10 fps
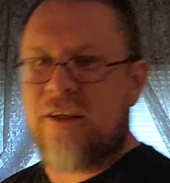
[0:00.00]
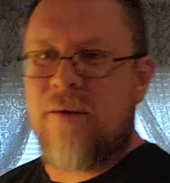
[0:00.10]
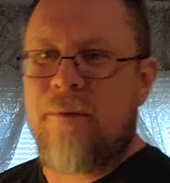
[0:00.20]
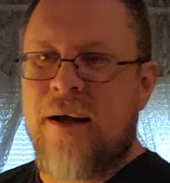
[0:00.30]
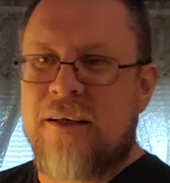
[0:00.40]
come
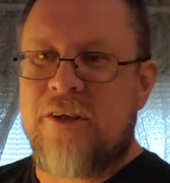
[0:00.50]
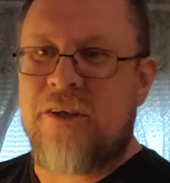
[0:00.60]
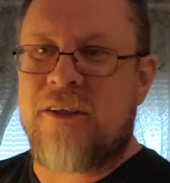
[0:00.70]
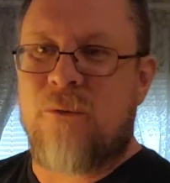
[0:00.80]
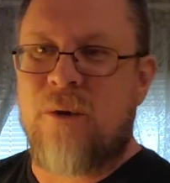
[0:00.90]
back to
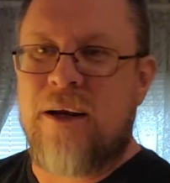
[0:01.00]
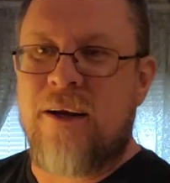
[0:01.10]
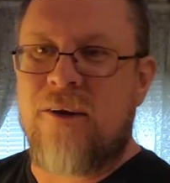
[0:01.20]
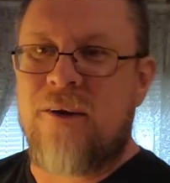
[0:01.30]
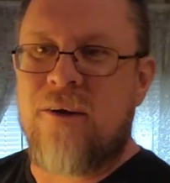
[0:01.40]
just a
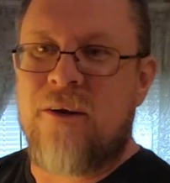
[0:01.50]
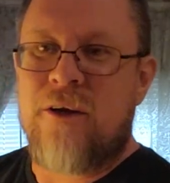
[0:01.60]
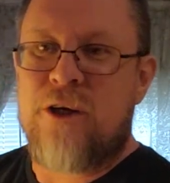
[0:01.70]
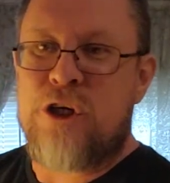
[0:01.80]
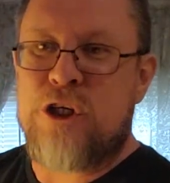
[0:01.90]
regular,
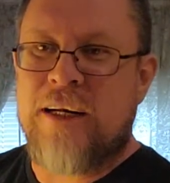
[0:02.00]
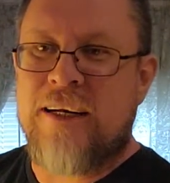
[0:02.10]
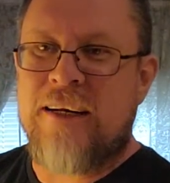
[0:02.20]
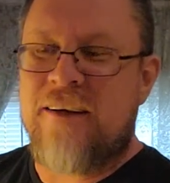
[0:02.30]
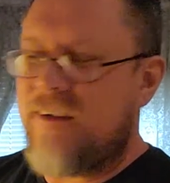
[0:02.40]

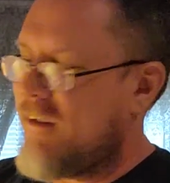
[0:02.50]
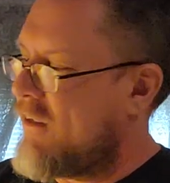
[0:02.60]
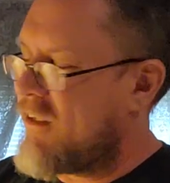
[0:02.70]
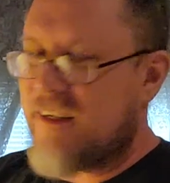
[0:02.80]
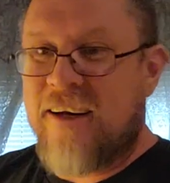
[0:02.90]
shitty
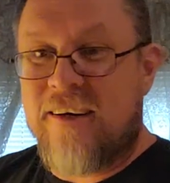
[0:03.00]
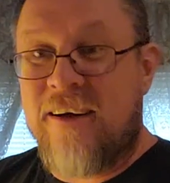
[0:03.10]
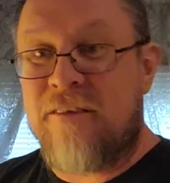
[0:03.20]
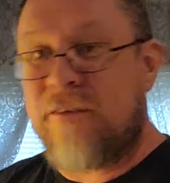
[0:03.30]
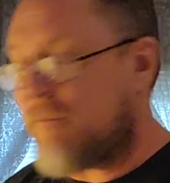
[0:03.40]
steak
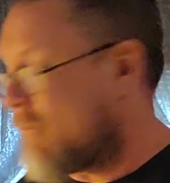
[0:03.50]
knife.